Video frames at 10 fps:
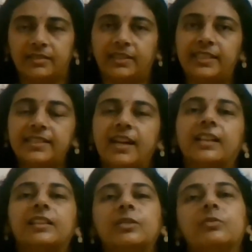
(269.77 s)
These
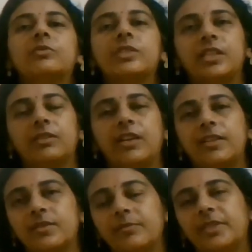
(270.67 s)
are the two
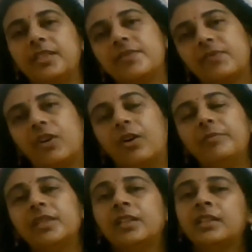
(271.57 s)
stereoisomers
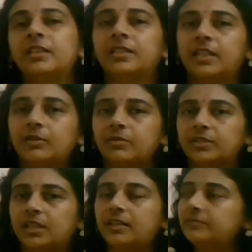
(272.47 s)
formed due to
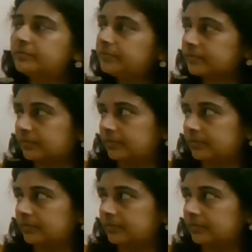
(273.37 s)
the